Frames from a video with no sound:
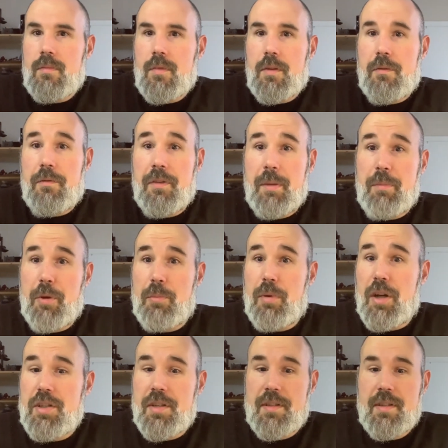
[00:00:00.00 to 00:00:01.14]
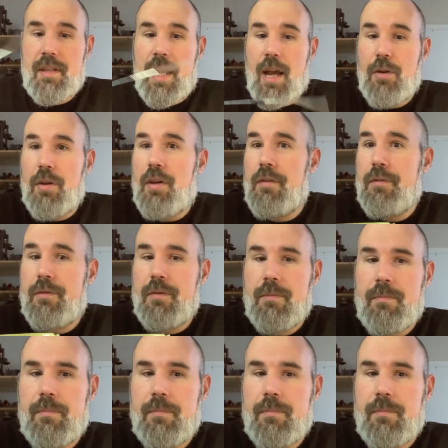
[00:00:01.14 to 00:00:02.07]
flip your brushes out of,